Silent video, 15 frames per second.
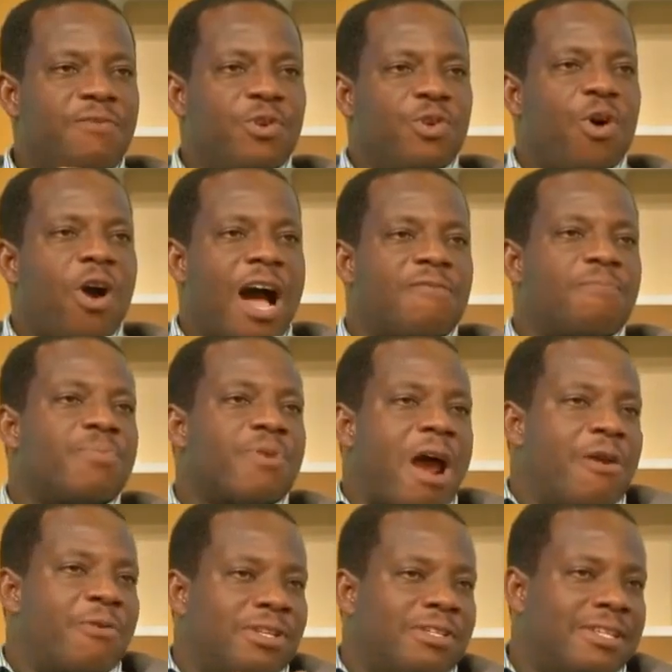you don't have
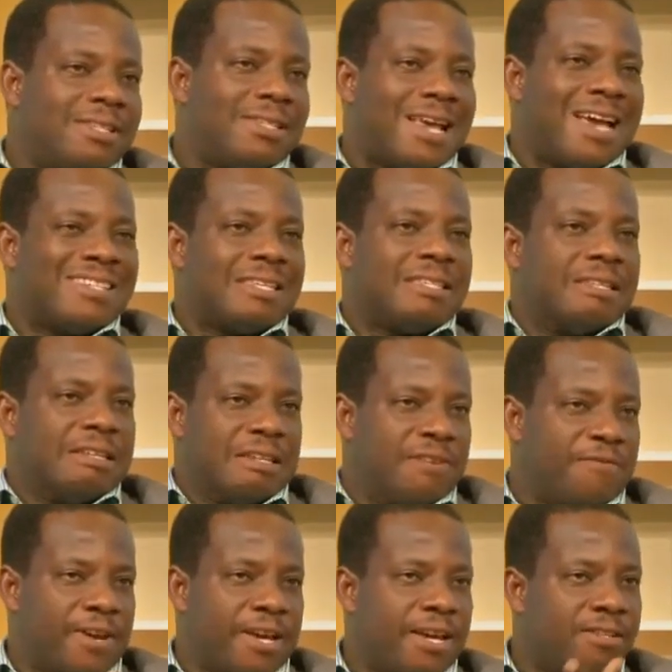priorities as a
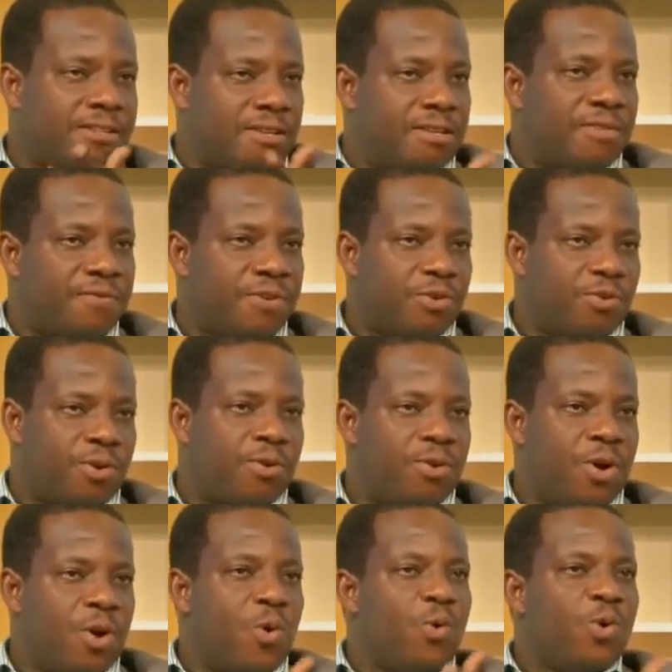significant individual,
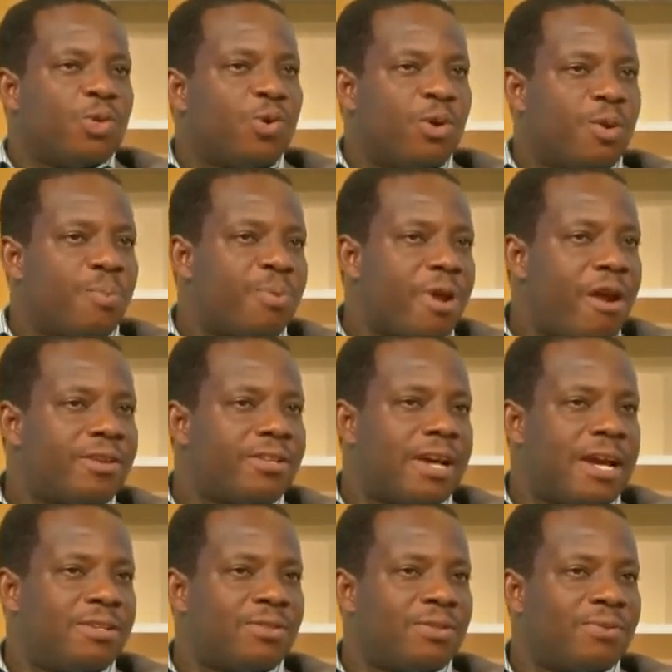who is going to
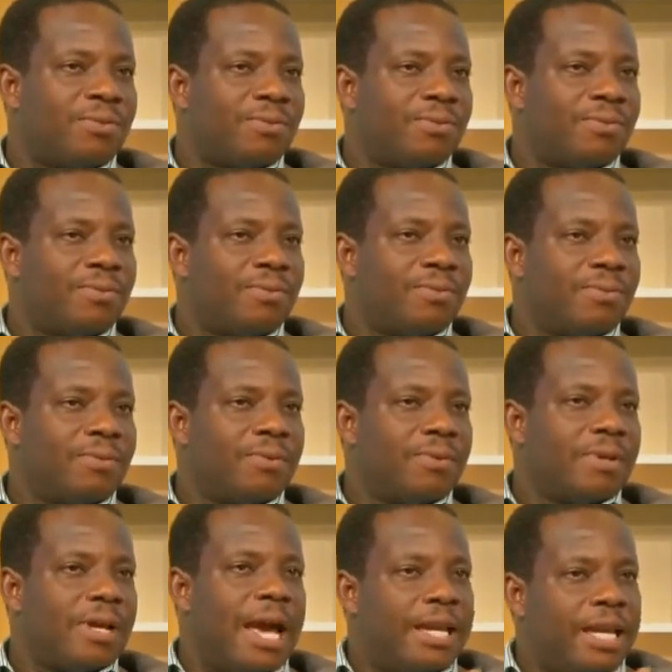prioritize you?
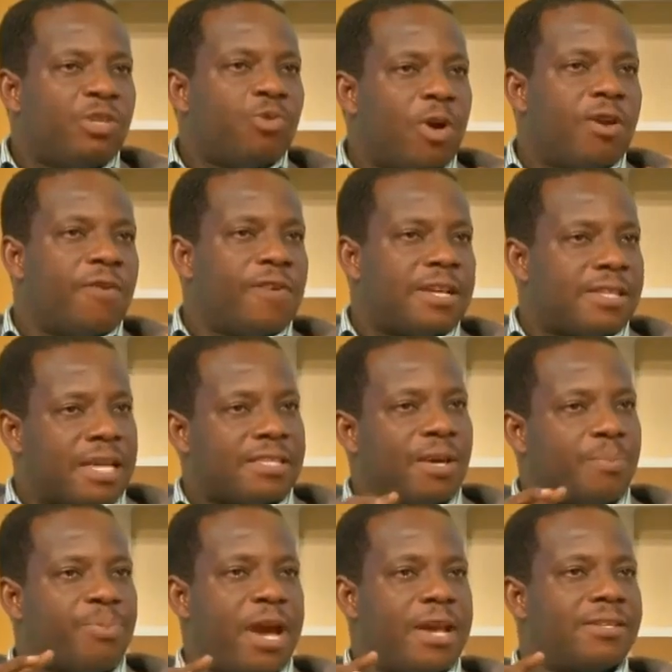And each one of us has a
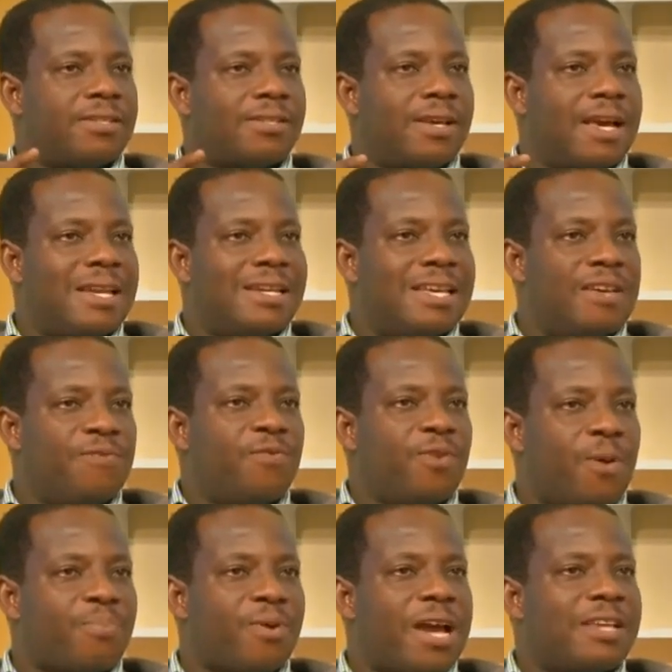price. And if
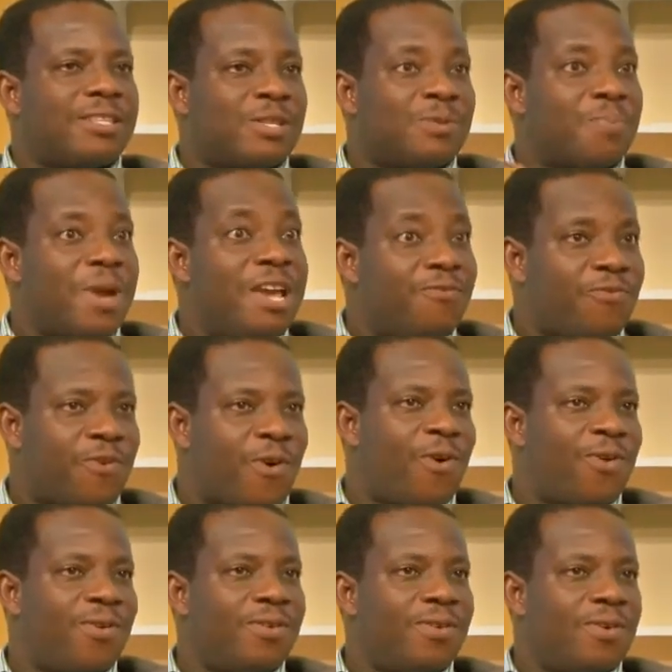your price is paid
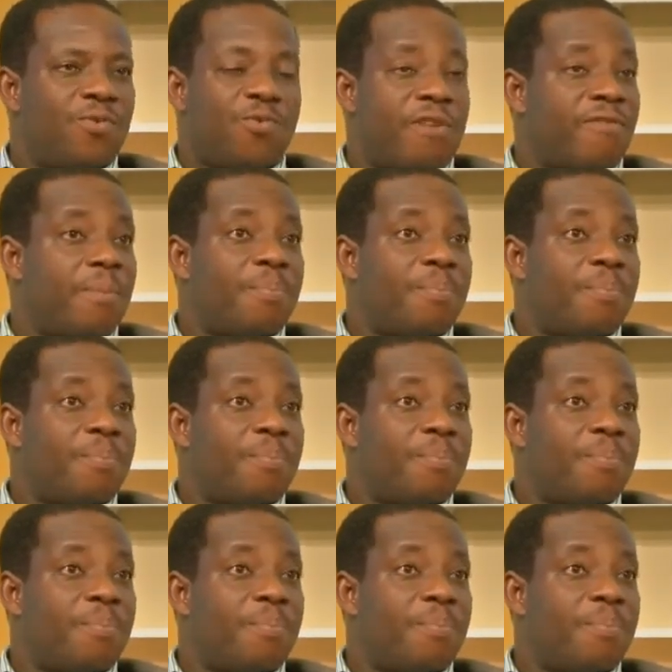for, whoever